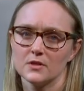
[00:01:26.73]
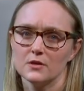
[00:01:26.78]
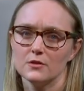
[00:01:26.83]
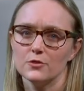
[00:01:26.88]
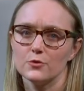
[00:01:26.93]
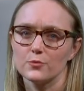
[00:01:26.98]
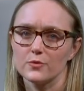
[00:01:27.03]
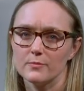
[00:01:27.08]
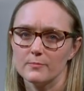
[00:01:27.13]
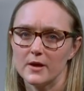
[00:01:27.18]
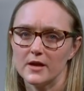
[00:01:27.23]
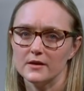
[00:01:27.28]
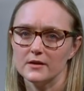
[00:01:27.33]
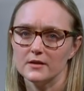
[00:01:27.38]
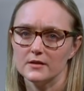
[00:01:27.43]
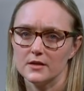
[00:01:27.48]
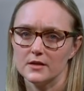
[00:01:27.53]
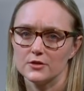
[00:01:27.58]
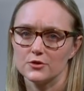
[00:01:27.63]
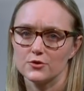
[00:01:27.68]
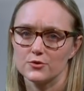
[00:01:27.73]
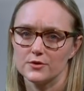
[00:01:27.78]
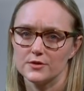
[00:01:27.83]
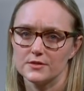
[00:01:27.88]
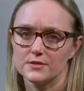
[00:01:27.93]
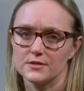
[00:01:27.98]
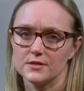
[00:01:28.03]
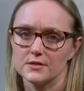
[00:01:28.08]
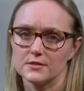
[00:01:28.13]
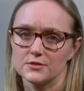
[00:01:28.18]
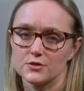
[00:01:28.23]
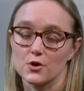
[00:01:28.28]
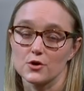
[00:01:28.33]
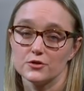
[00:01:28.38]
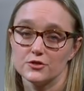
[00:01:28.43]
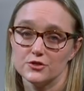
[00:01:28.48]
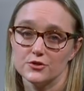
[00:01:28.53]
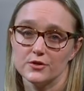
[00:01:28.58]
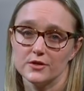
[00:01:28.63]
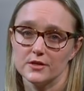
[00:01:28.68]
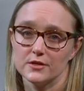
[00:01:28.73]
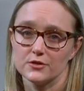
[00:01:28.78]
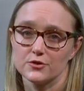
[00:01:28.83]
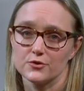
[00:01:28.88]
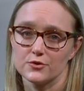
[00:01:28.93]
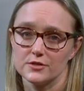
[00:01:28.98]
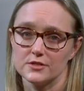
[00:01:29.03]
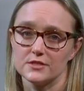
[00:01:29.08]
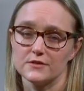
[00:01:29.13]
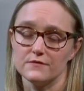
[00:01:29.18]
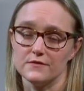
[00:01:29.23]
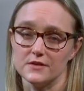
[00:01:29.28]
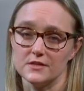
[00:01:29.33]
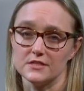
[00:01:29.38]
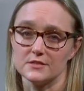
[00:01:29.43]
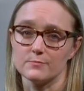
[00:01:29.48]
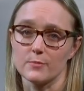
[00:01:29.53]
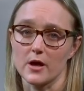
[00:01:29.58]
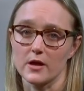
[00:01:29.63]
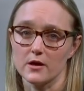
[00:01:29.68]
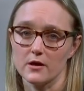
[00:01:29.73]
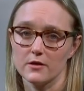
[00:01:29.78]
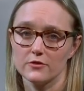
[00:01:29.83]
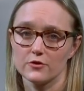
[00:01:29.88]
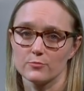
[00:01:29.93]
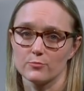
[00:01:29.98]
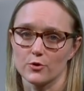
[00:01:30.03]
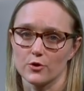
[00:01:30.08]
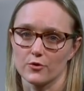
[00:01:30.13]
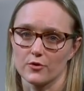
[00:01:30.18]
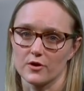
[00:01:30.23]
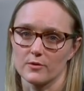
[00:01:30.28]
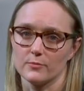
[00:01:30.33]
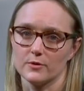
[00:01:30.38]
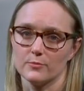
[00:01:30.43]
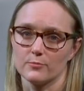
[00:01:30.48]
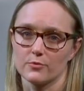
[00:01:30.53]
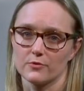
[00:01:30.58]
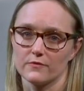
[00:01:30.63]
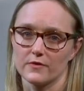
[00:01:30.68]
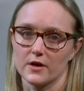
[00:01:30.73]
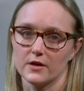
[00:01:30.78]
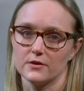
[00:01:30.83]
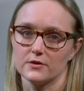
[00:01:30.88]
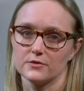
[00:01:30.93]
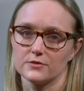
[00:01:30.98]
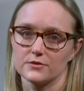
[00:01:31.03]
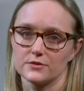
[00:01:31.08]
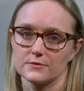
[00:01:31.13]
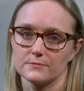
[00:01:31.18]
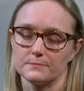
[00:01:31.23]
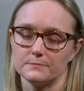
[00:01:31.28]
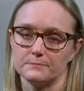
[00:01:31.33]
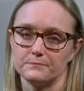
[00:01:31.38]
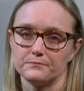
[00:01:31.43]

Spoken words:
The remaining increases are due to increased fees by other programming providers.